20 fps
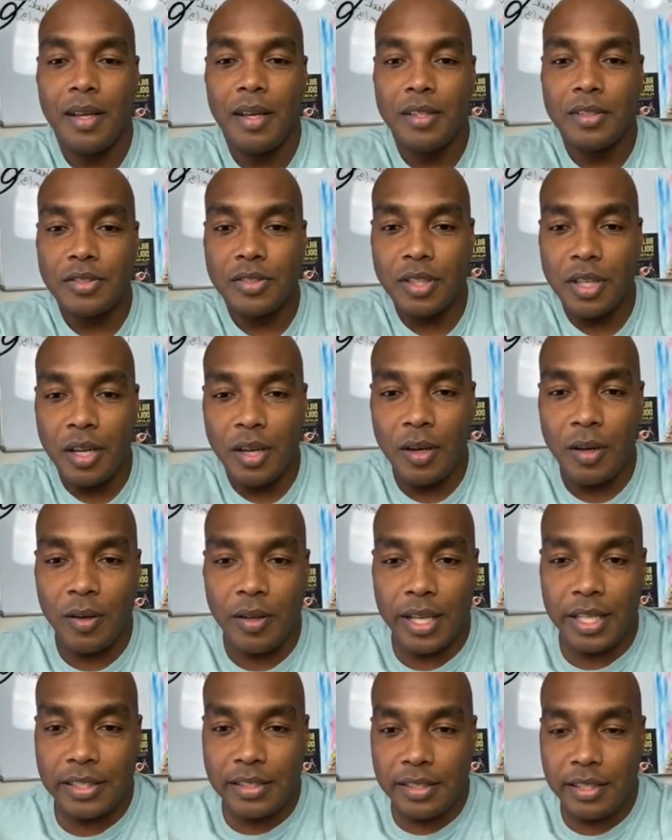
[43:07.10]
so
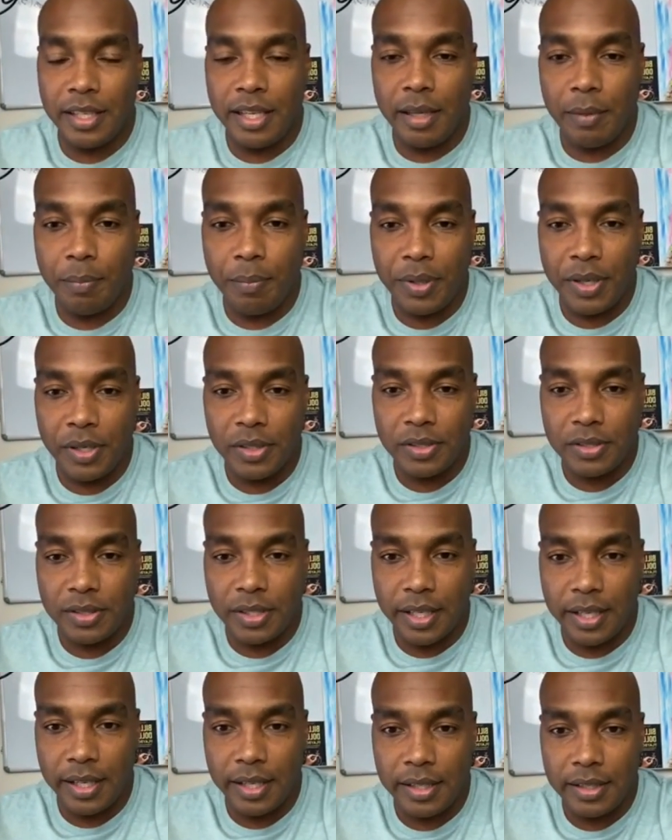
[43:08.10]
let's see. Pierce
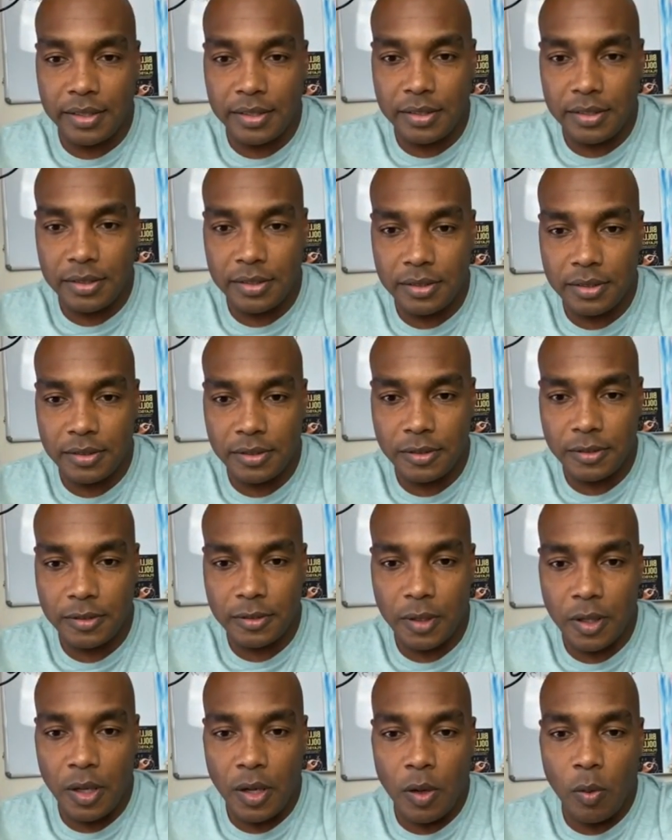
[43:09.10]
says,
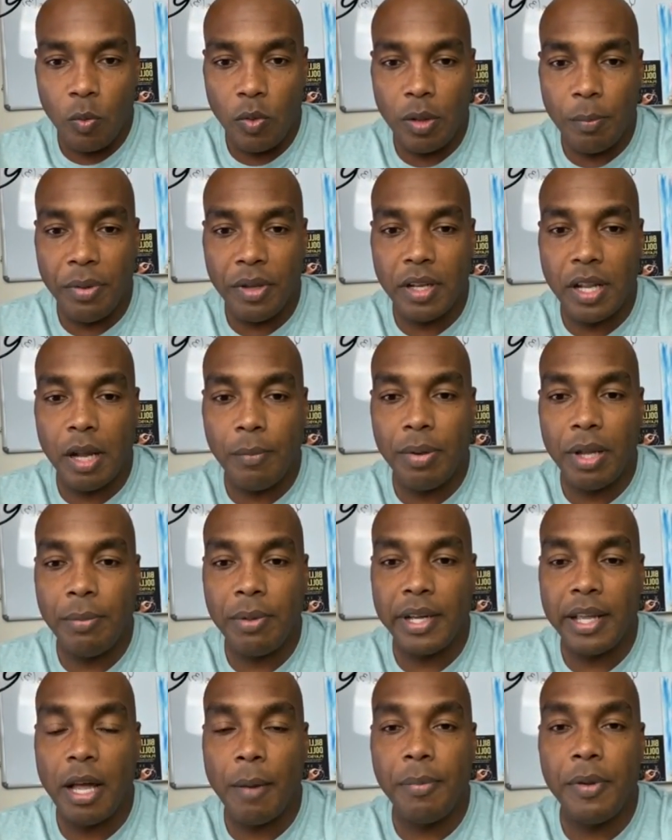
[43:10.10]
"Will the billion dollar playbook
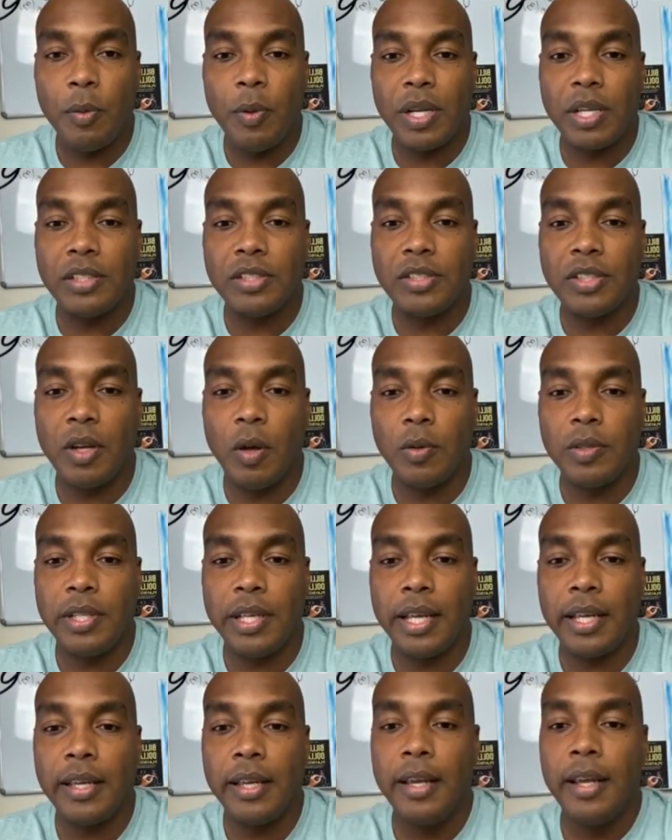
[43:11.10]
help you with
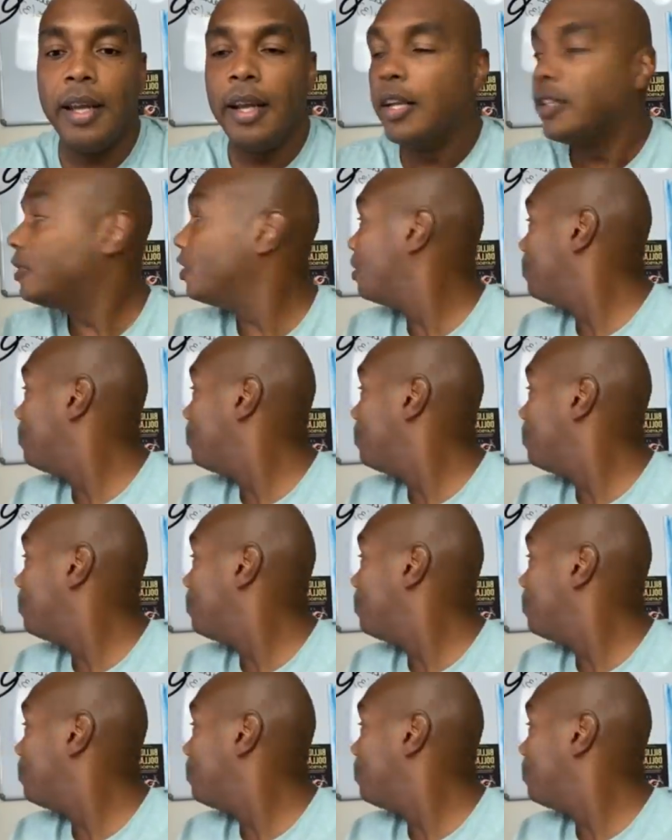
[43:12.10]
consulting?" So the